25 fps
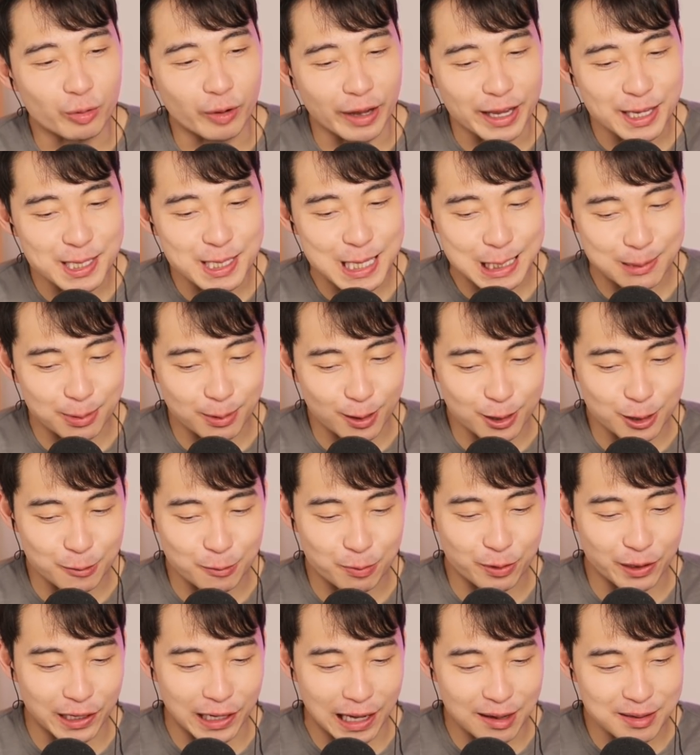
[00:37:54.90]
racist because you
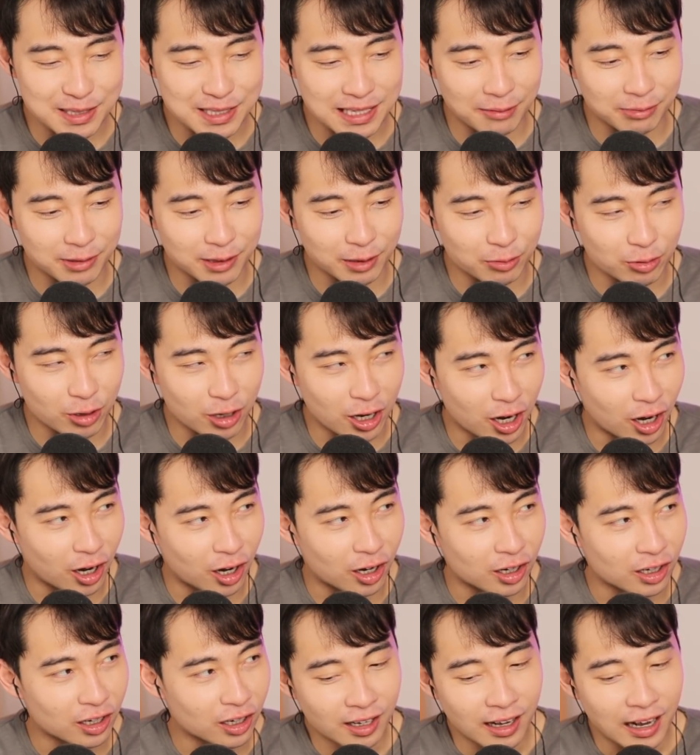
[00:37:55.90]
pronounce something
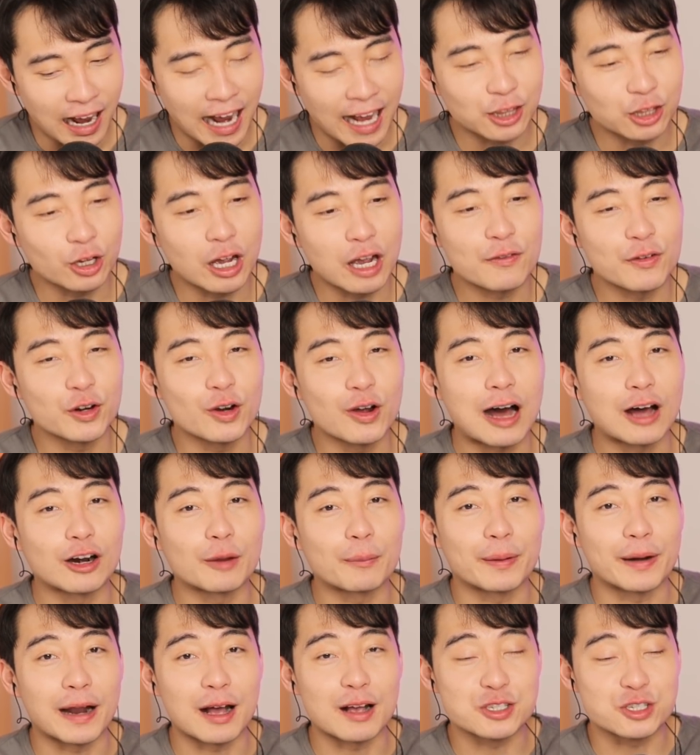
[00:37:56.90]
wrong. I don't even know how to
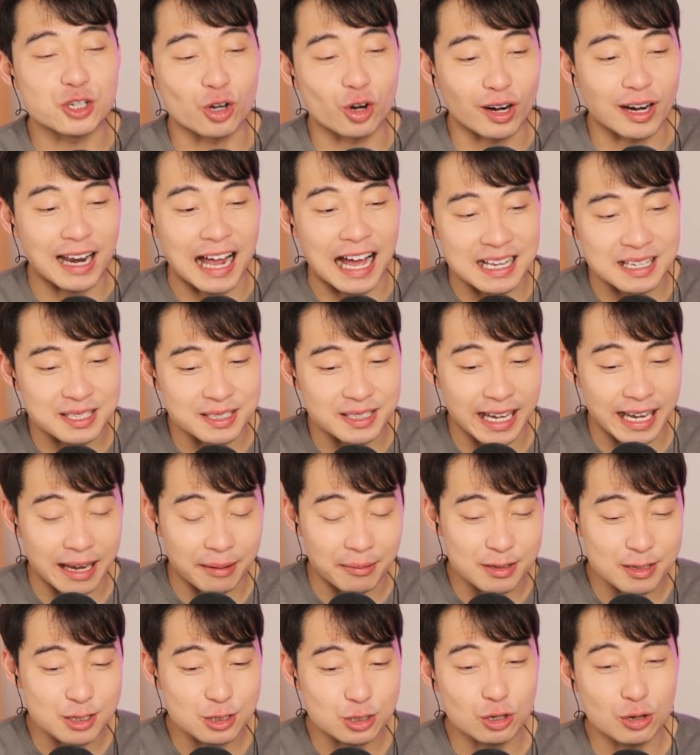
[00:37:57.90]
pronounce your last name.
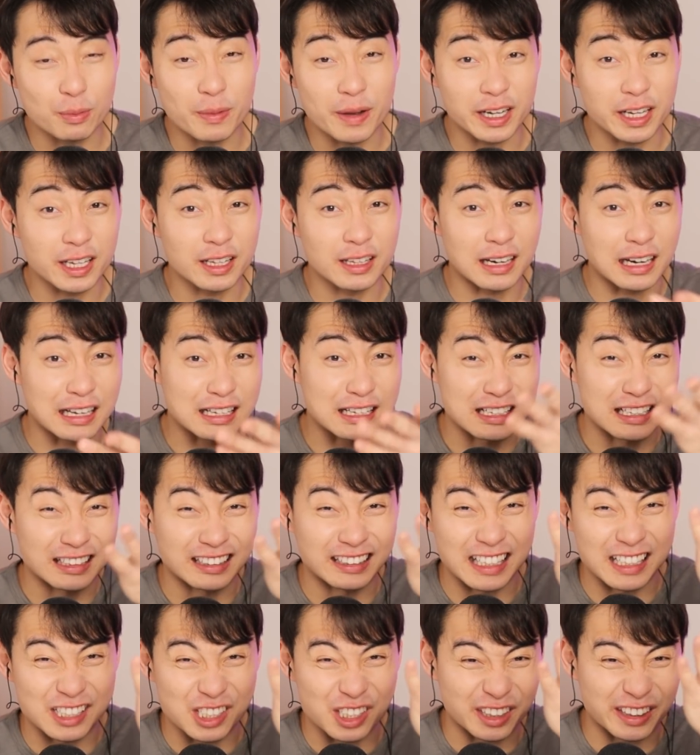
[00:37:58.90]
There's too many, like,
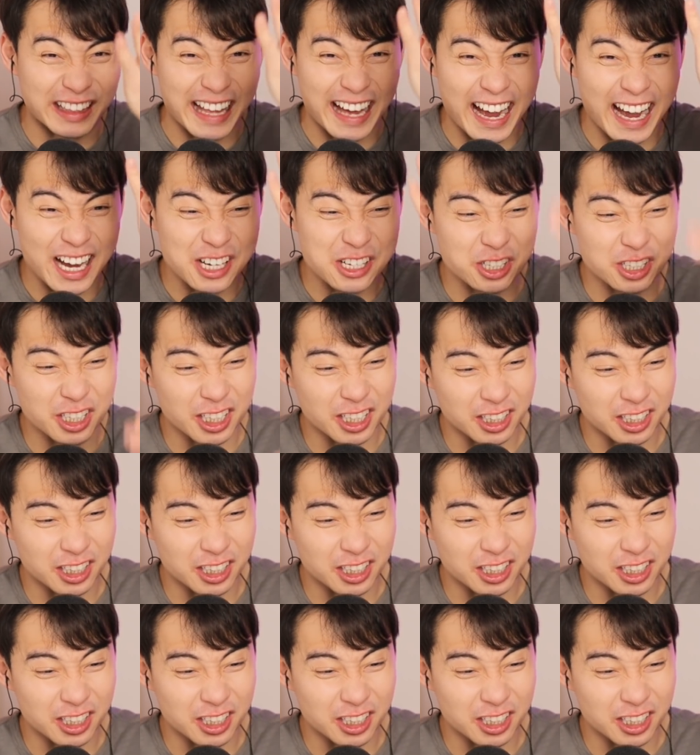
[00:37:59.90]
there's a dash in